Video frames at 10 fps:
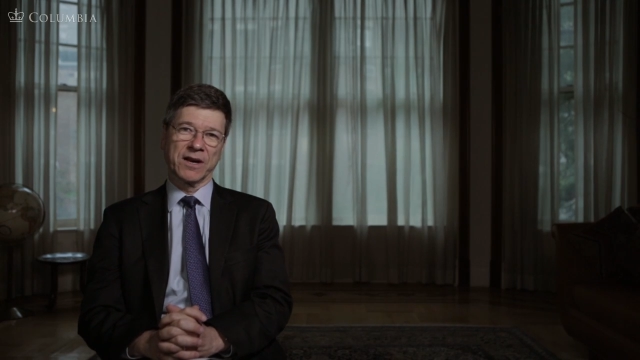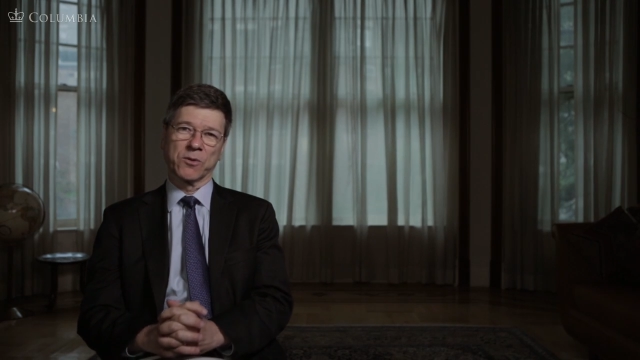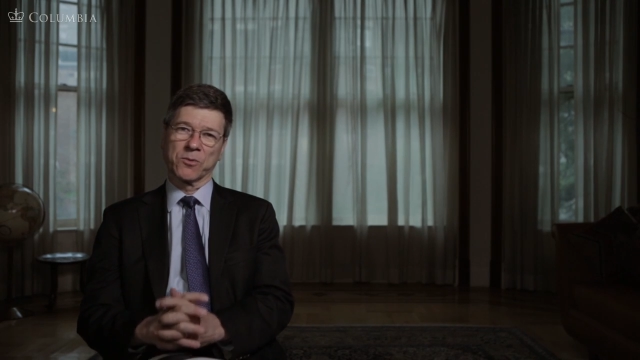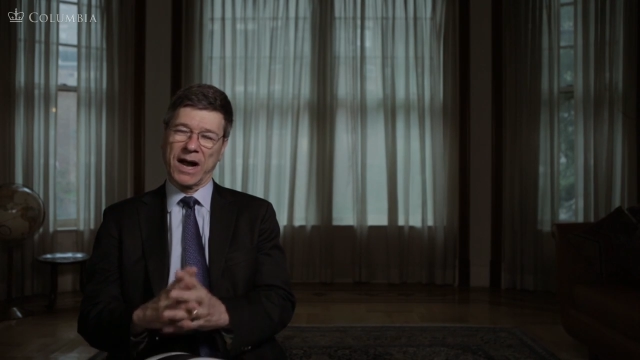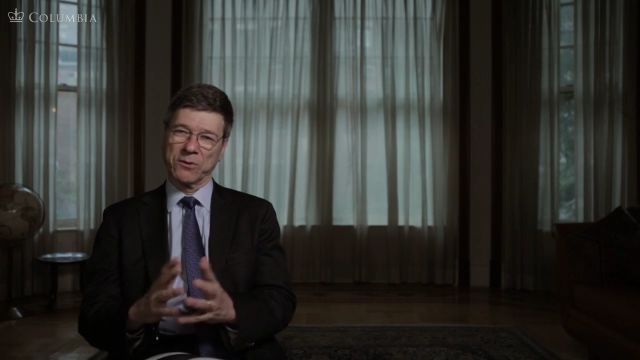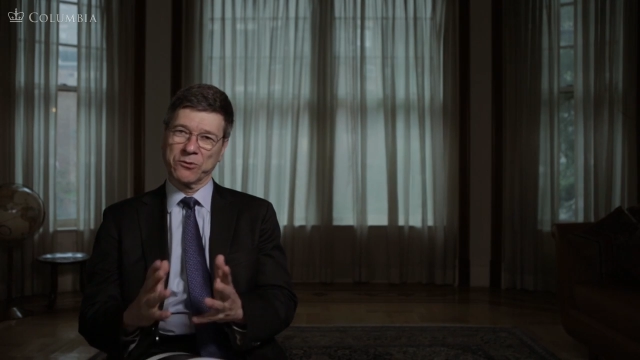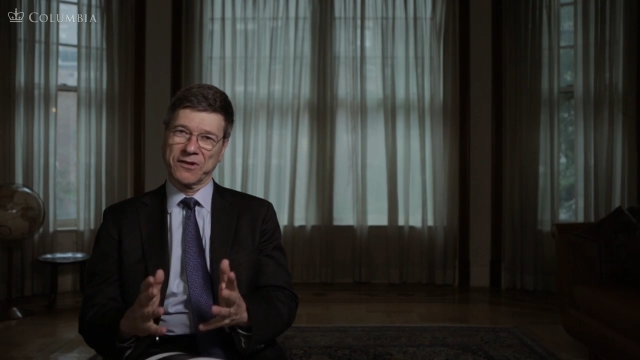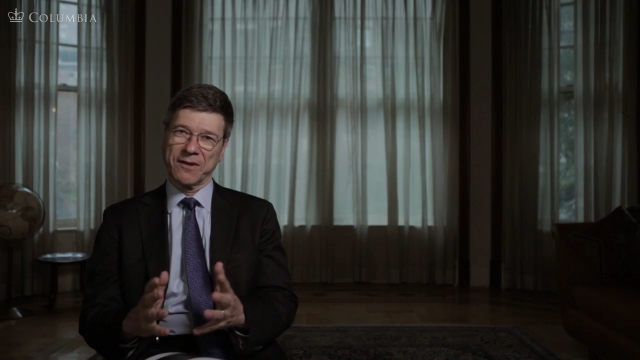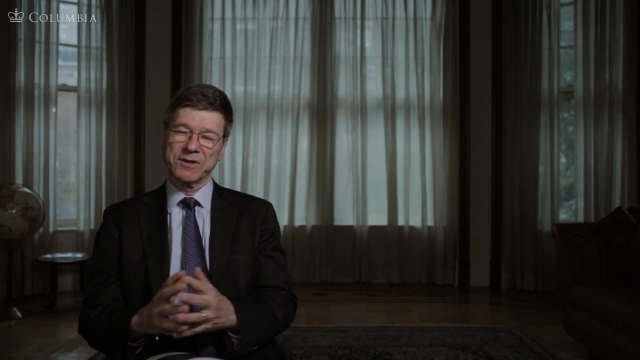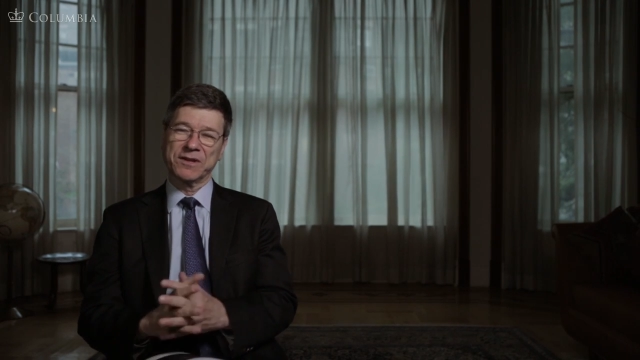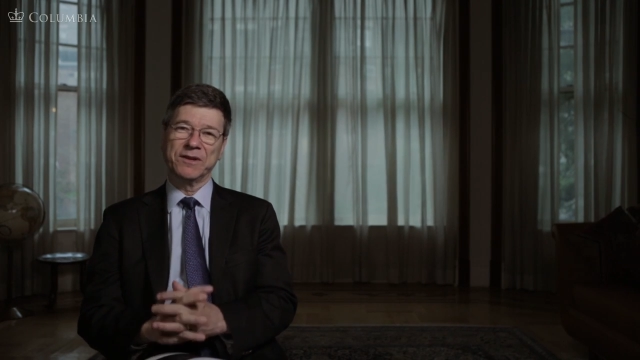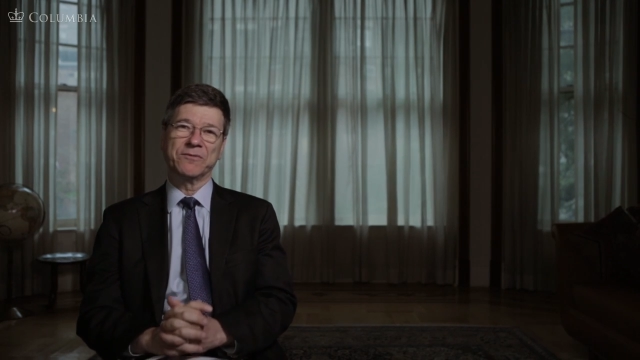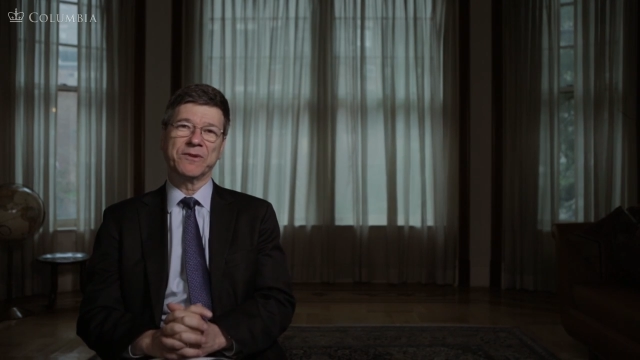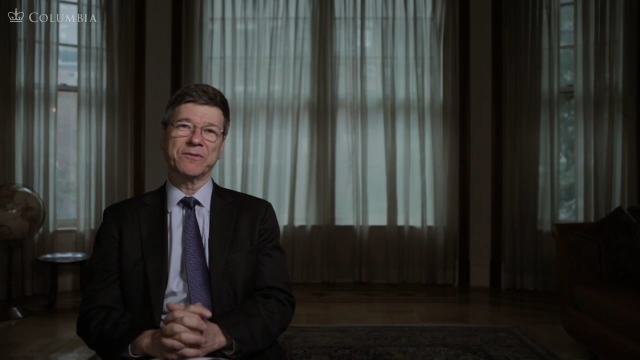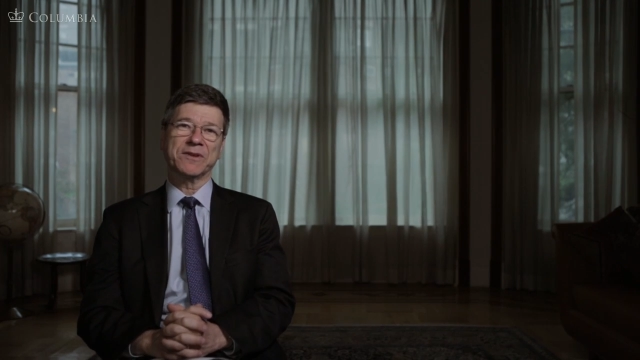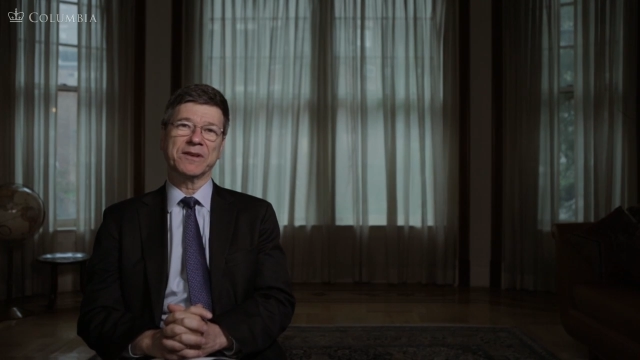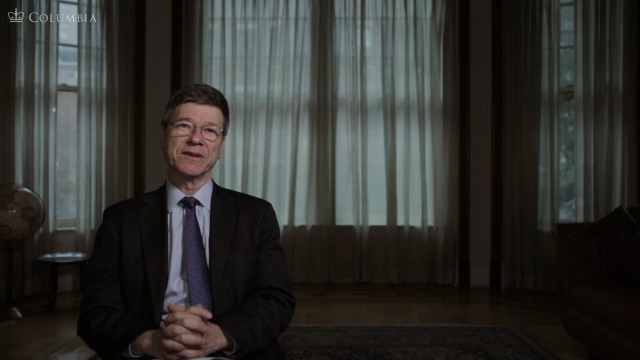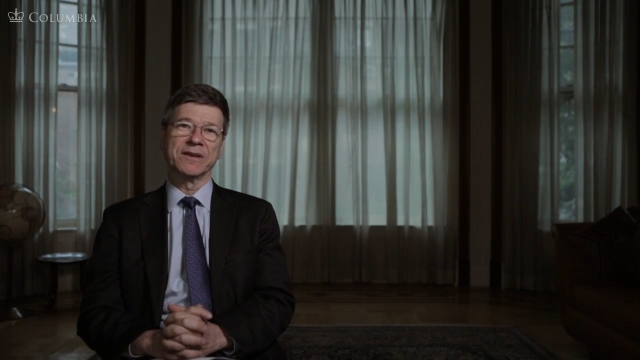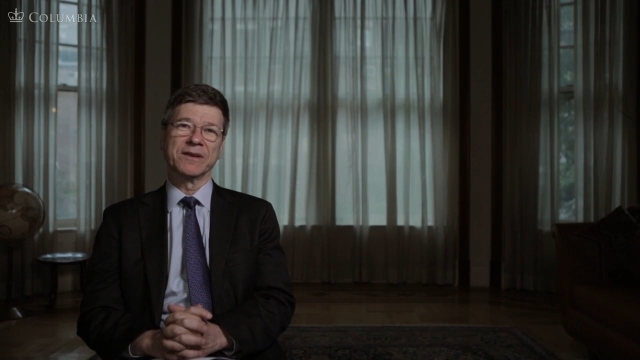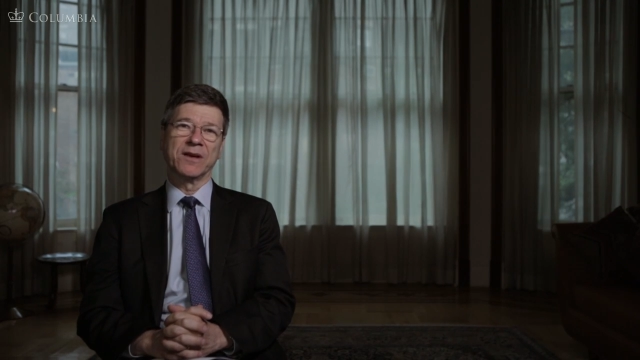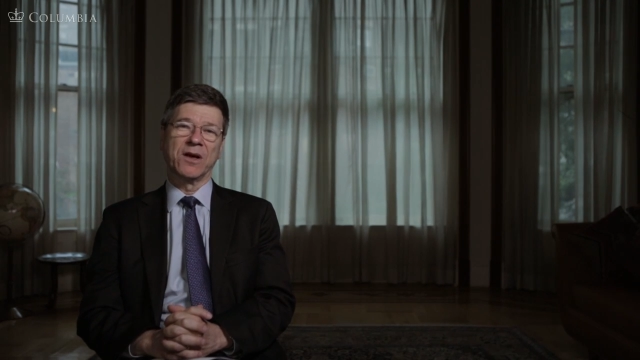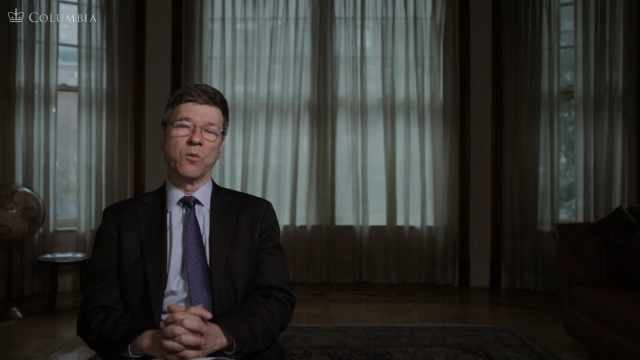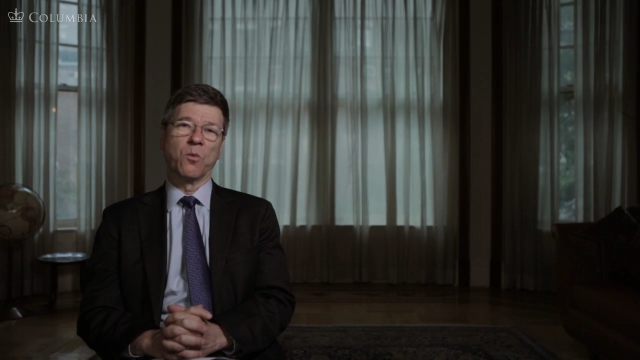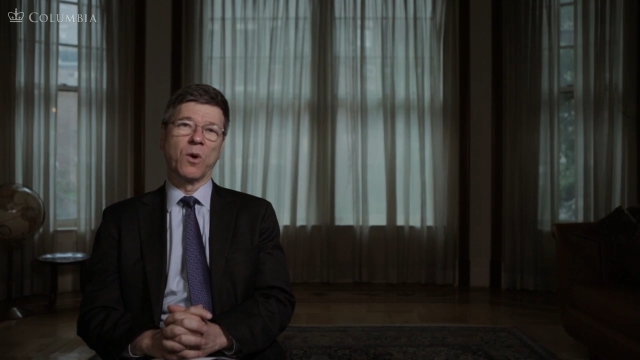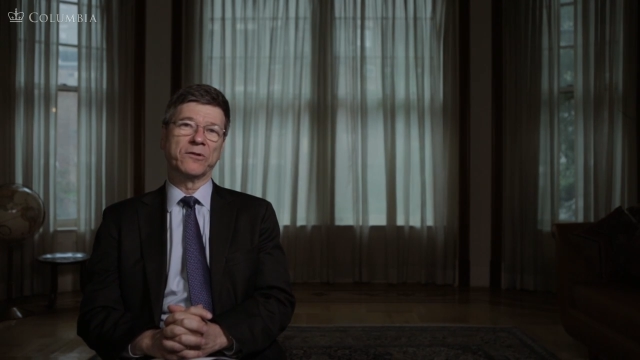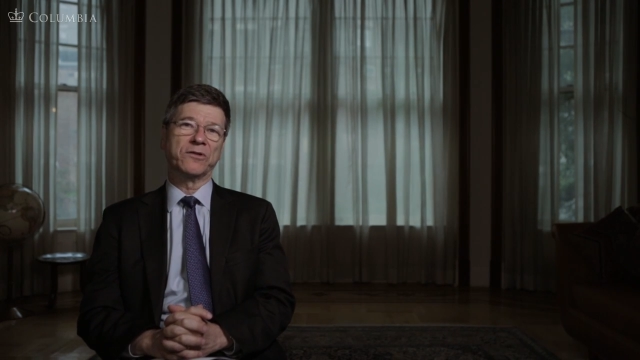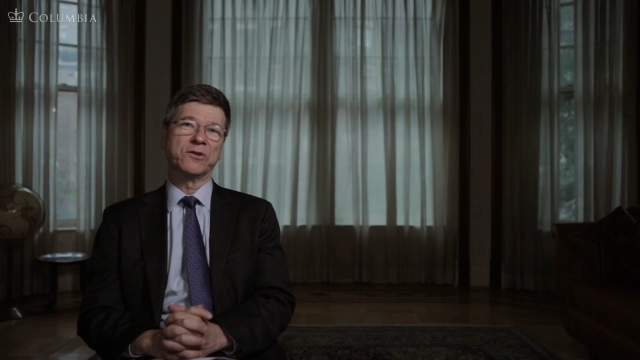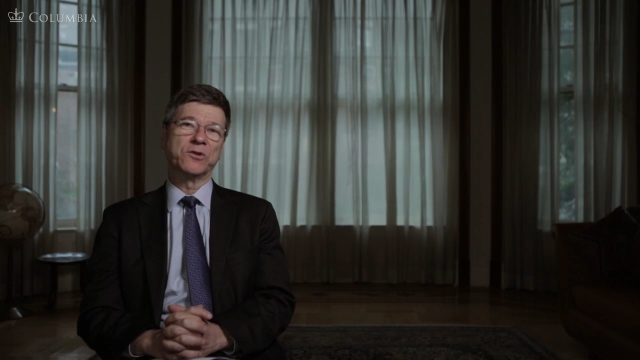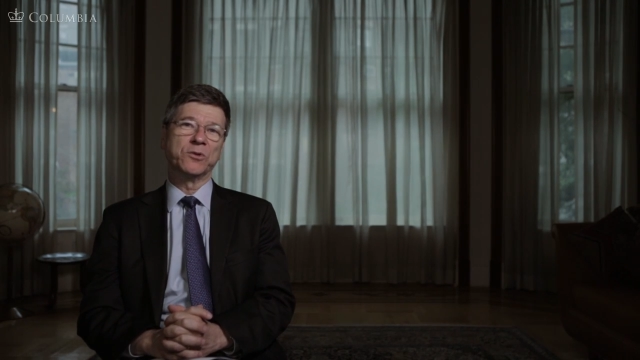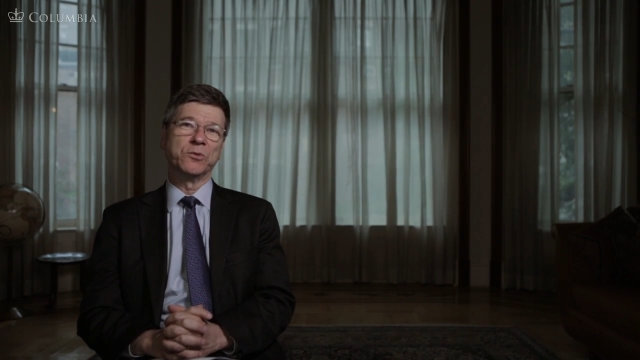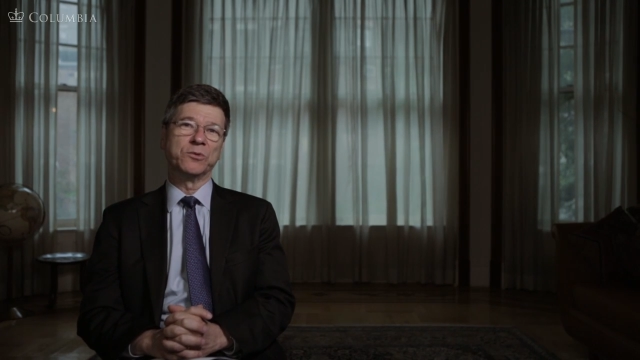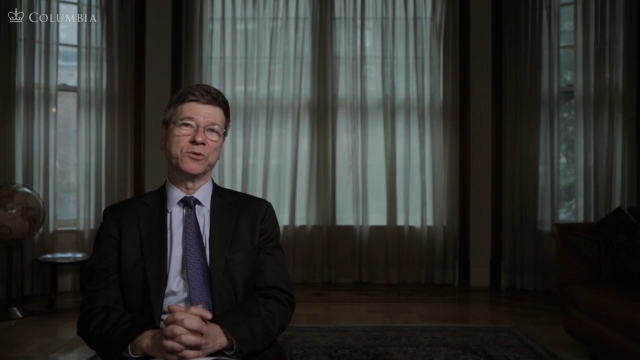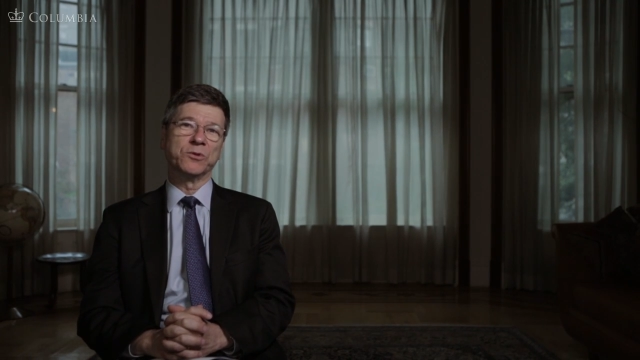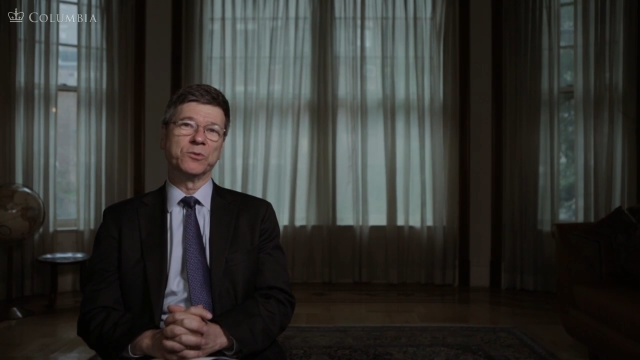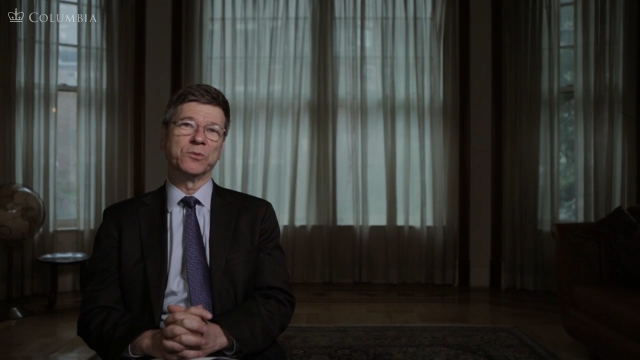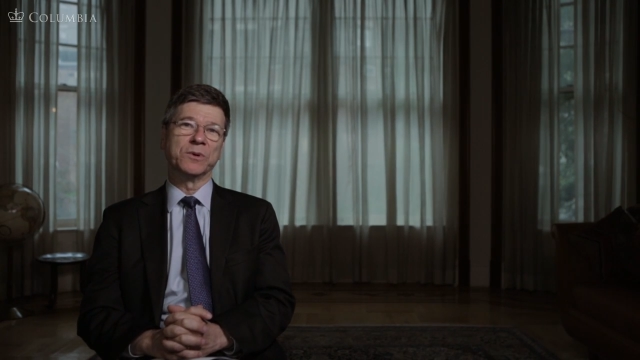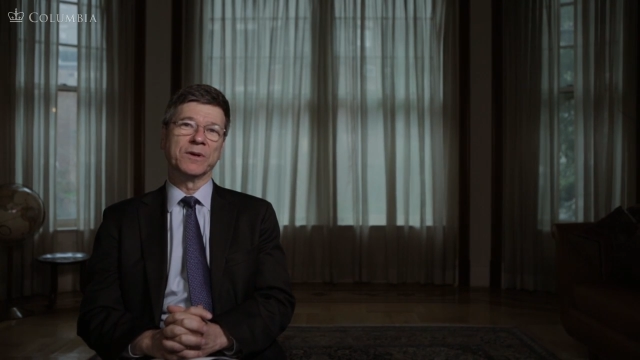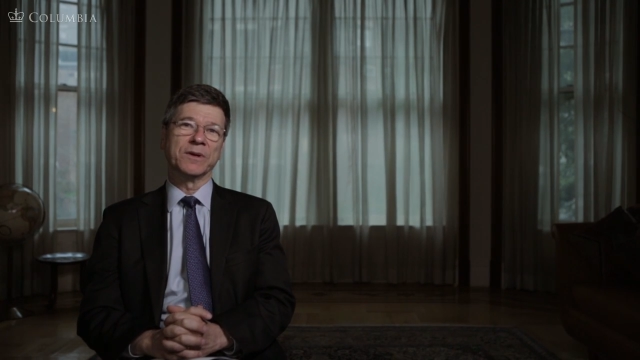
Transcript: around seventeen fifty? Was it due to